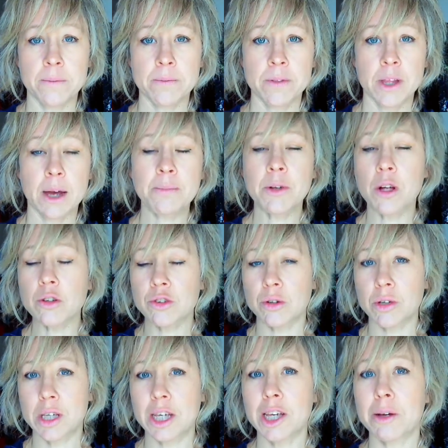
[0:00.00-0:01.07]
I'm not
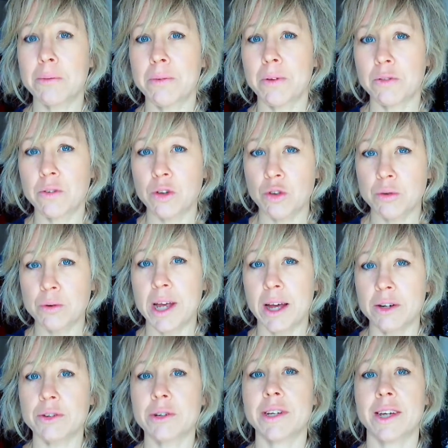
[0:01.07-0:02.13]
talking of the
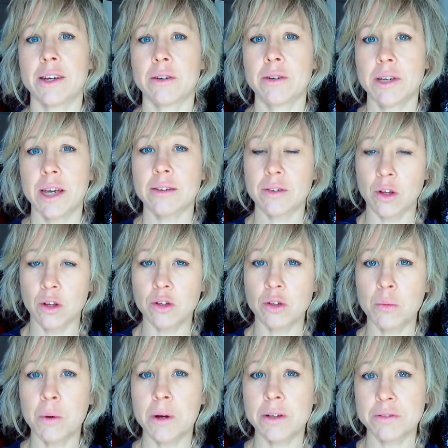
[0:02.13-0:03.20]
300 here, okay? It's on the
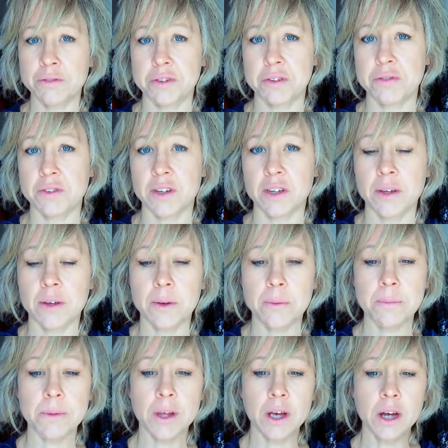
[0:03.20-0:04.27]
150.
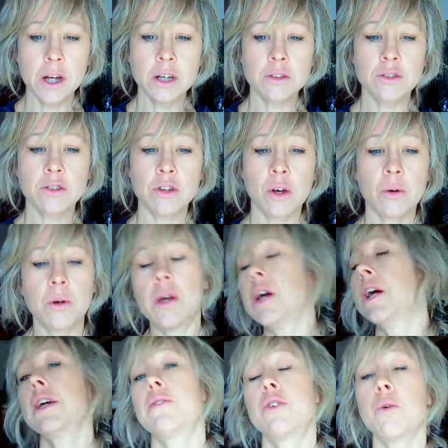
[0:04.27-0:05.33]
So
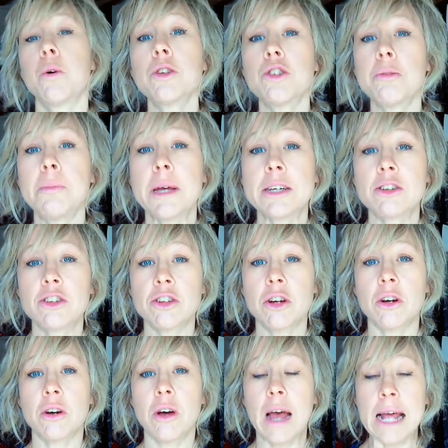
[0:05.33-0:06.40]
if you want to make sure
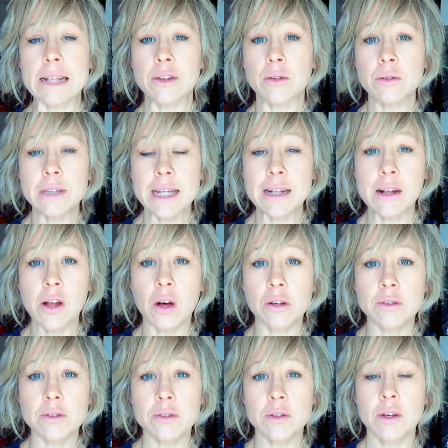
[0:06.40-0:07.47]
I don't get
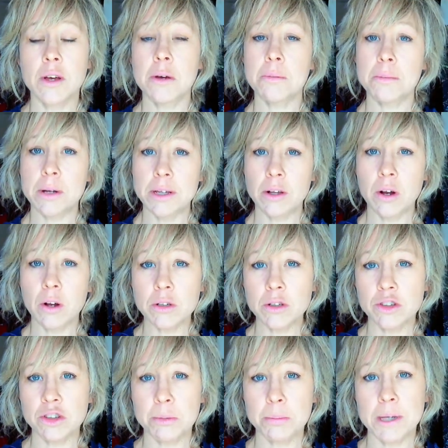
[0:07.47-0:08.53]
lost, bring along a
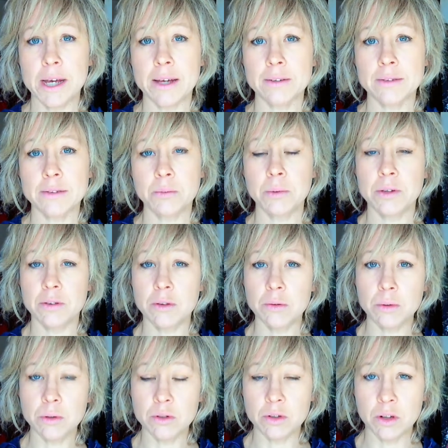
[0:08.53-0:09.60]
GPS with the
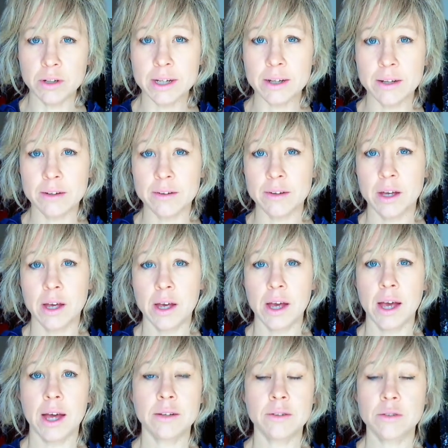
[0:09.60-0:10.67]
route on it,
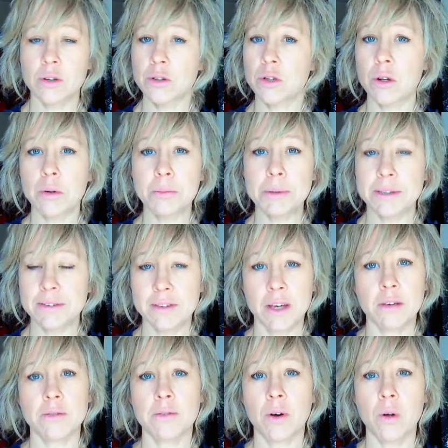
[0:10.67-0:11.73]
and so you'll be safe
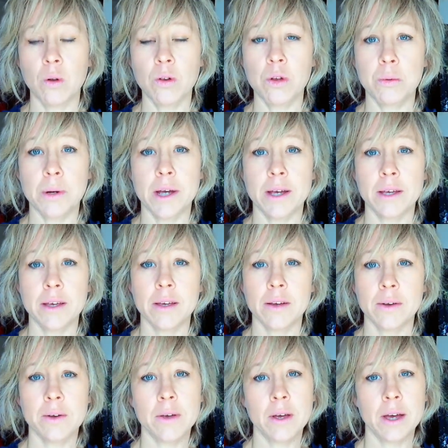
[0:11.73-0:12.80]
all the way.
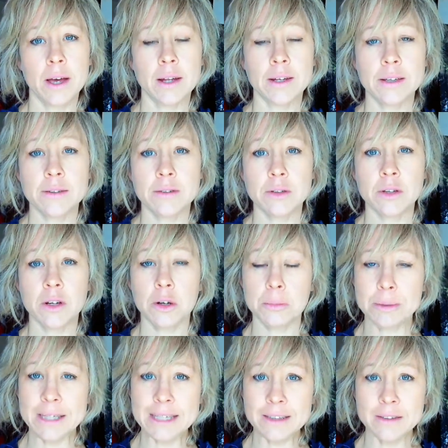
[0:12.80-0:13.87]
And it's gonna be
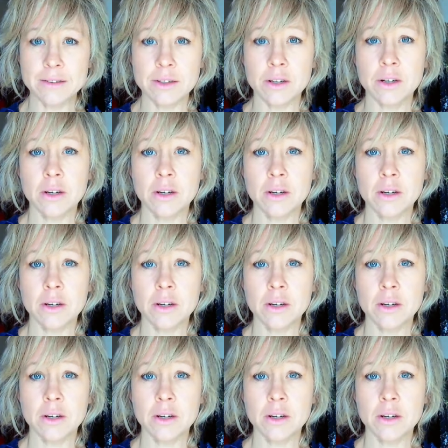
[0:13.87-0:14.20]
easier,